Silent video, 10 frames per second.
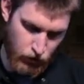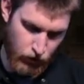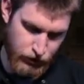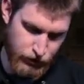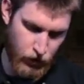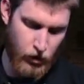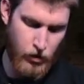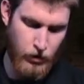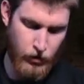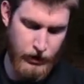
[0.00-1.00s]
red
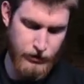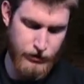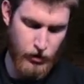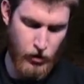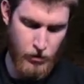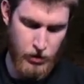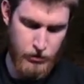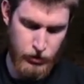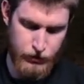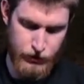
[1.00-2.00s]
strobe, green strobe,
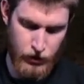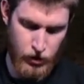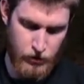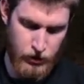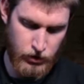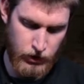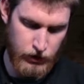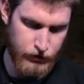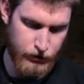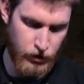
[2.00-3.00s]
blue strobe,
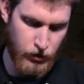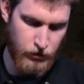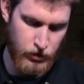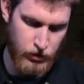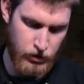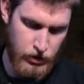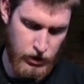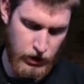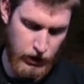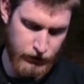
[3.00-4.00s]
yellow strobe,
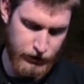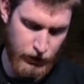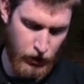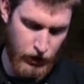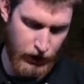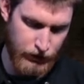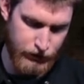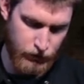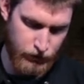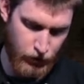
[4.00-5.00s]
and so on and
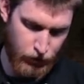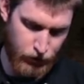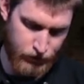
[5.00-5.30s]
so forth.